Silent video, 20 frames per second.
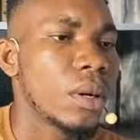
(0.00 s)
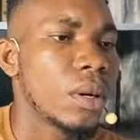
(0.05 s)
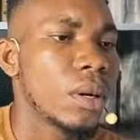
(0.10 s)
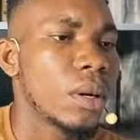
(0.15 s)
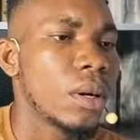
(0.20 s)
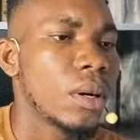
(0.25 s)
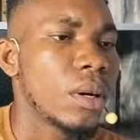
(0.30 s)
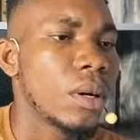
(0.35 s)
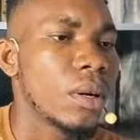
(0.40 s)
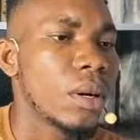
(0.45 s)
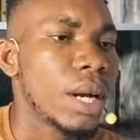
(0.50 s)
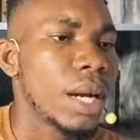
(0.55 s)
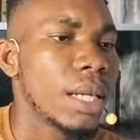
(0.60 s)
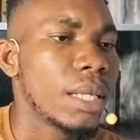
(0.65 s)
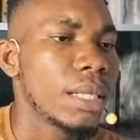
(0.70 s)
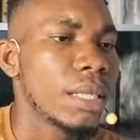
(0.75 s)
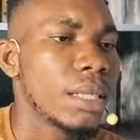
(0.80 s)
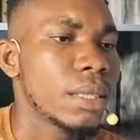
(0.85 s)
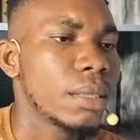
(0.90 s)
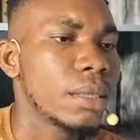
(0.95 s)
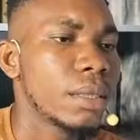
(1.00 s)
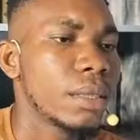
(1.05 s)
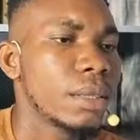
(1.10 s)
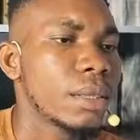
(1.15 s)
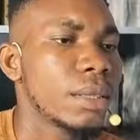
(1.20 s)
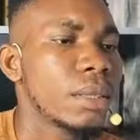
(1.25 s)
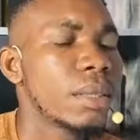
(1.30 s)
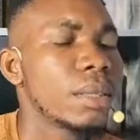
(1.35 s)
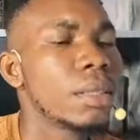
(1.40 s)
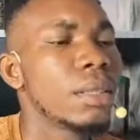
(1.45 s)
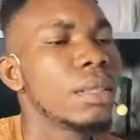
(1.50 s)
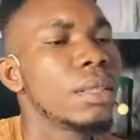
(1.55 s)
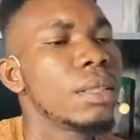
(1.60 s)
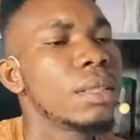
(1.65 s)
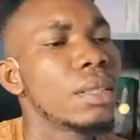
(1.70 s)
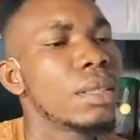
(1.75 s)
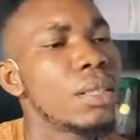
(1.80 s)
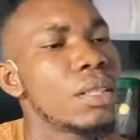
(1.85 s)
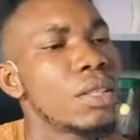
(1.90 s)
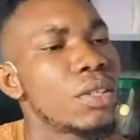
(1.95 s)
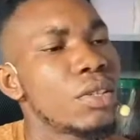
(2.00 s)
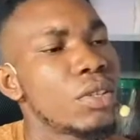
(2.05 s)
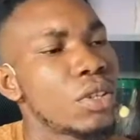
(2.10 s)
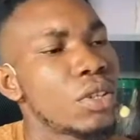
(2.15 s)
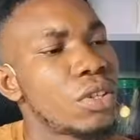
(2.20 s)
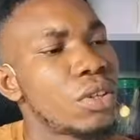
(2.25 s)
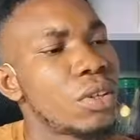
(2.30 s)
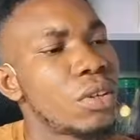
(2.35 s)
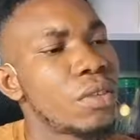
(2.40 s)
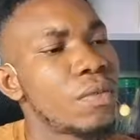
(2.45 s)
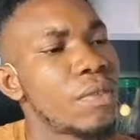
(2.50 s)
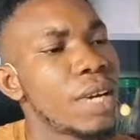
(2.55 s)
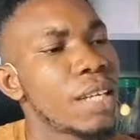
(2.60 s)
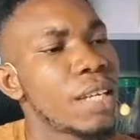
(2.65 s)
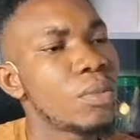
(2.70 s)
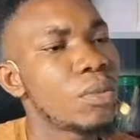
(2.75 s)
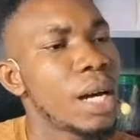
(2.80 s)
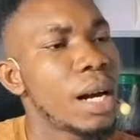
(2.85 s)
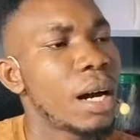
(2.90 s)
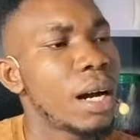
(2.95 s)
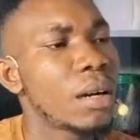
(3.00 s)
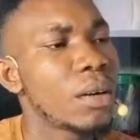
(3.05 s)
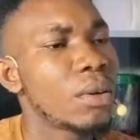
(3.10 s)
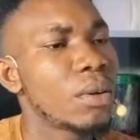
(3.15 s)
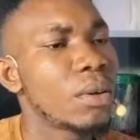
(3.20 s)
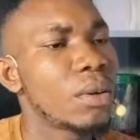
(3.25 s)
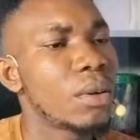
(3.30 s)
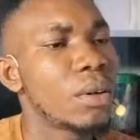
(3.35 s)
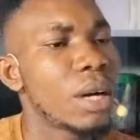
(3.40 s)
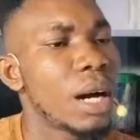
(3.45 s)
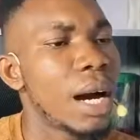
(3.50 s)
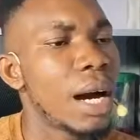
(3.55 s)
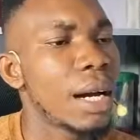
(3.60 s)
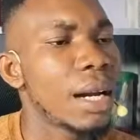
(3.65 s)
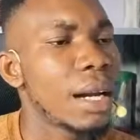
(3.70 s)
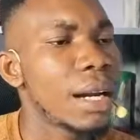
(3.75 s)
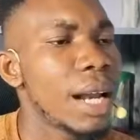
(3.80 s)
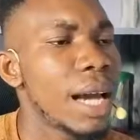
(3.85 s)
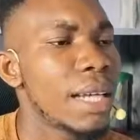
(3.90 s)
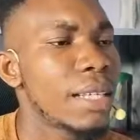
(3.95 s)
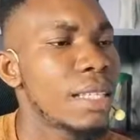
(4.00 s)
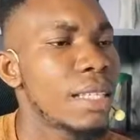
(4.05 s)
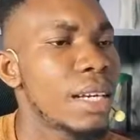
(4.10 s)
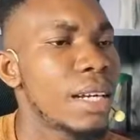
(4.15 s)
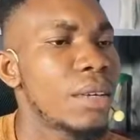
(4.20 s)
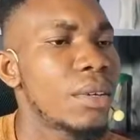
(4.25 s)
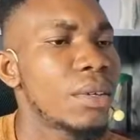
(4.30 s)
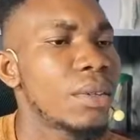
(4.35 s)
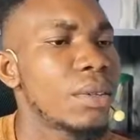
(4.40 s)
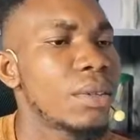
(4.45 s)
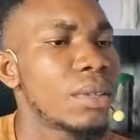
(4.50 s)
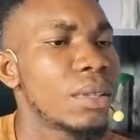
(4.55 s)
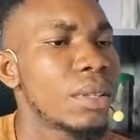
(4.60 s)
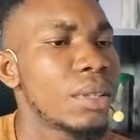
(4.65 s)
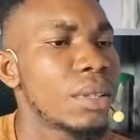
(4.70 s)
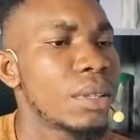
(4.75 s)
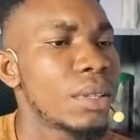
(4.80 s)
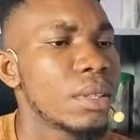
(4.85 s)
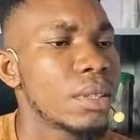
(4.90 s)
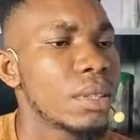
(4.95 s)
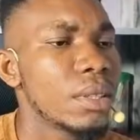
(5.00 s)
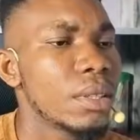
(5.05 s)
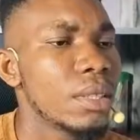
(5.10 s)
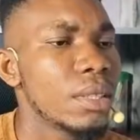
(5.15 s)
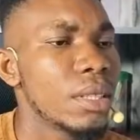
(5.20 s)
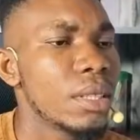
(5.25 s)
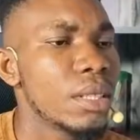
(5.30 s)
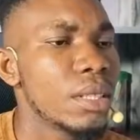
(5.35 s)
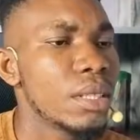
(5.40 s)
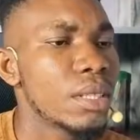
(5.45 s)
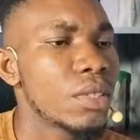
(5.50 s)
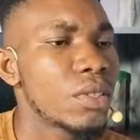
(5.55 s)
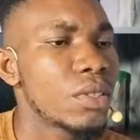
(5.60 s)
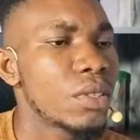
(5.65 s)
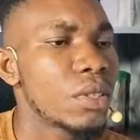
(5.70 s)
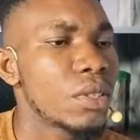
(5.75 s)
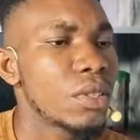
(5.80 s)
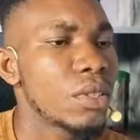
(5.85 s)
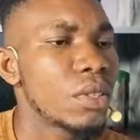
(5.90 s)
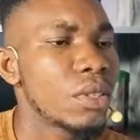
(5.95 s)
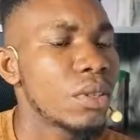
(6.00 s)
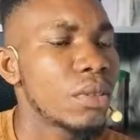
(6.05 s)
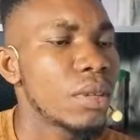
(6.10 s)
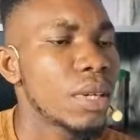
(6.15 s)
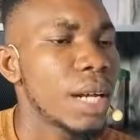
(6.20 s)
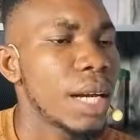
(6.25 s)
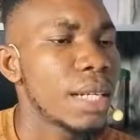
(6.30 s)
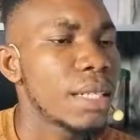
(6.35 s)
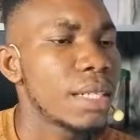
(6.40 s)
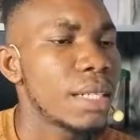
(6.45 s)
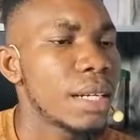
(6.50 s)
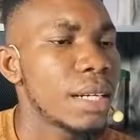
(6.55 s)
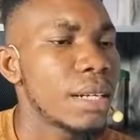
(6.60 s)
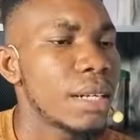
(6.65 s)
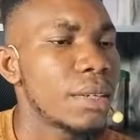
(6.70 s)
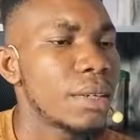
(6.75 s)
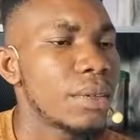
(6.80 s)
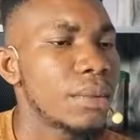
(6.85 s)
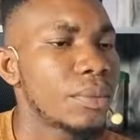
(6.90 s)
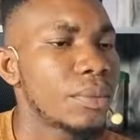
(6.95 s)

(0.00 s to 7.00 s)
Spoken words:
All right. This is the structure of isopropyl alcohol. And glycerol. This is the structure of glycerol.